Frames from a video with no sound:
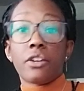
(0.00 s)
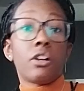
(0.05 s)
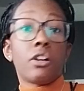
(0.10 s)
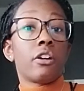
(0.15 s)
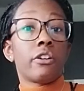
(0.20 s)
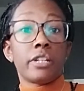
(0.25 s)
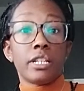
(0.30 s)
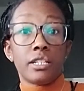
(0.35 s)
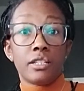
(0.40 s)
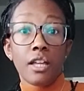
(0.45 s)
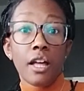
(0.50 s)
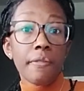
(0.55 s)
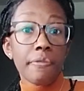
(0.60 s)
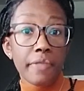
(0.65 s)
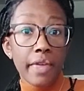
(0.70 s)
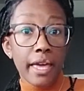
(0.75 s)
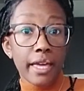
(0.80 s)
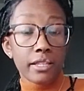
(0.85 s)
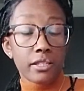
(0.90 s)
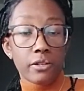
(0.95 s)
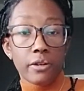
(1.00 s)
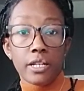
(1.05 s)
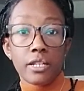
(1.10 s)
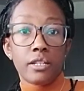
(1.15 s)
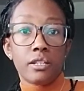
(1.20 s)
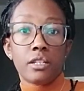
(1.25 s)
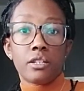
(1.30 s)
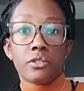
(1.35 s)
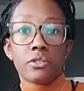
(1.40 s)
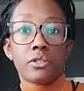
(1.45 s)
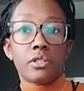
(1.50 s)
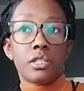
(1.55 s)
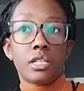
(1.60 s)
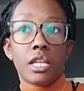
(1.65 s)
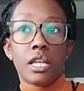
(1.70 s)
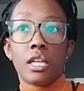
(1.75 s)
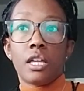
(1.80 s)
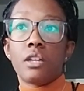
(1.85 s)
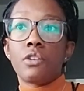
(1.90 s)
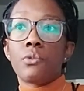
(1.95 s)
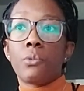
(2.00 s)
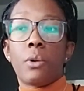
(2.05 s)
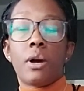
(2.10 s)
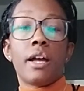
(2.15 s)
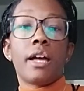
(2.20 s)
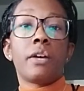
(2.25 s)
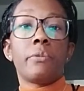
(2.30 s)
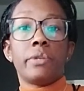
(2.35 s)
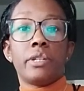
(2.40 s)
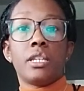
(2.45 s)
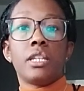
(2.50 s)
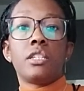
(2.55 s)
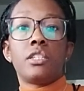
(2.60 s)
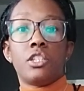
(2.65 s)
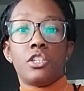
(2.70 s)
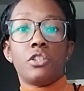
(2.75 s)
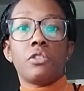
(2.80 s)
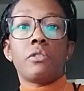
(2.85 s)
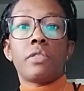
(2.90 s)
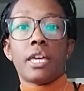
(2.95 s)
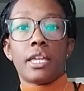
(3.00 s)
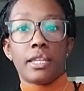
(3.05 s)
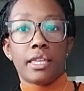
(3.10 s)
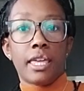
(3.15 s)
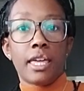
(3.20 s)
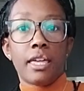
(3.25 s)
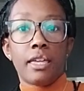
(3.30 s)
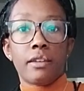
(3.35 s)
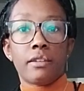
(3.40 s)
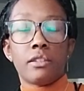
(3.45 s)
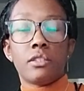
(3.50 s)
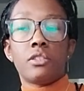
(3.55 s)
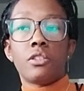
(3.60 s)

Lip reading: already done that, so I didn't understand why I would need to do that again.